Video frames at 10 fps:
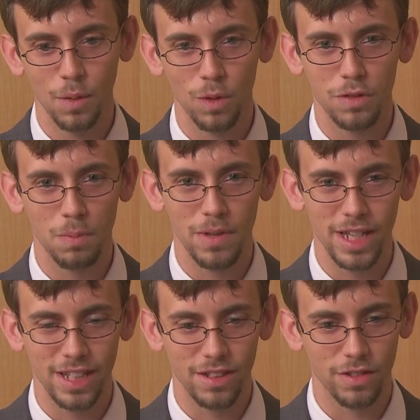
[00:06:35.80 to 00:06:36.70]
which
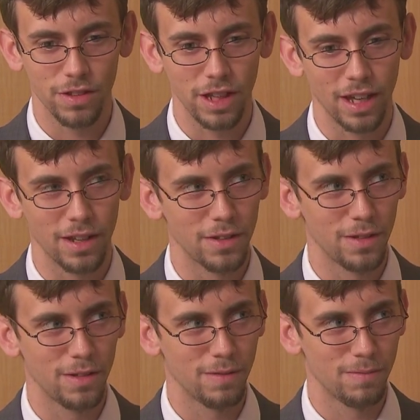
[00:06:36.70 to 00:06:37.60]
means
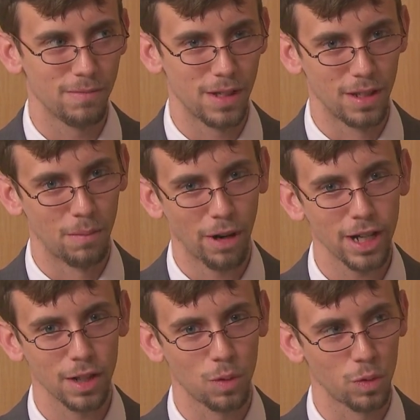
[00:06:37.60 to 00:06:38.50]
that in
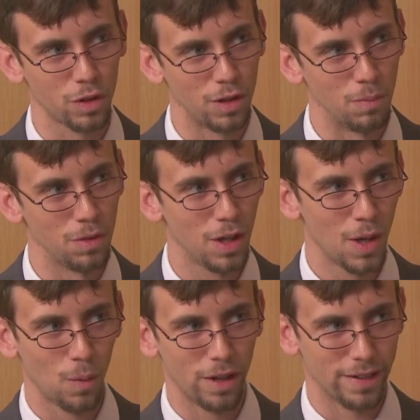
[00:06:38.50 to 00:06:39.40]
practical terms,
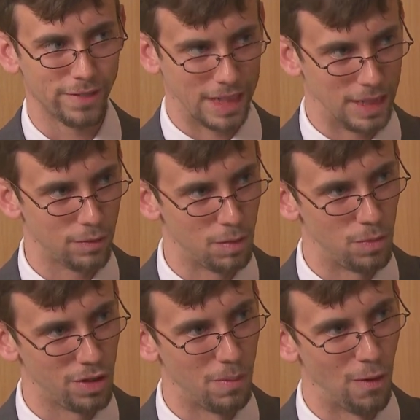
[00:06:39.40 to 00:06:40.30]
we'd have to cut
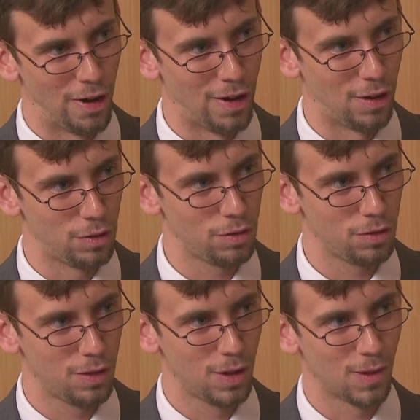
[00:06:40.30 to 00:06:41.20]
from somewhere
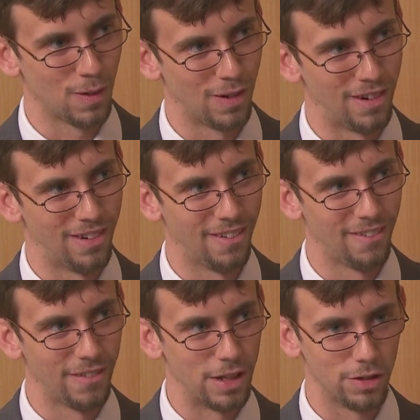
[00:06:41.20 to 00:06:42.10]
else
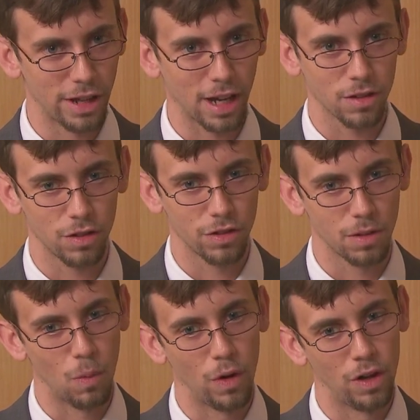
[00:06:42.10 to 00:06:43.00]
or raise taxes
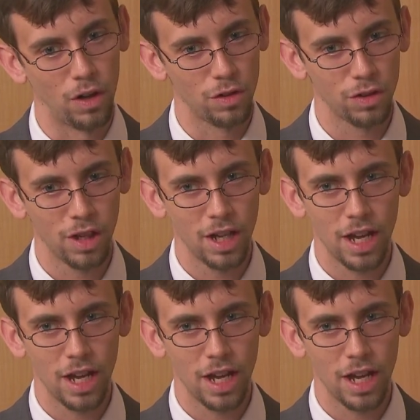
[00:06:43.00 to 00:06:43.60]
somewhere else.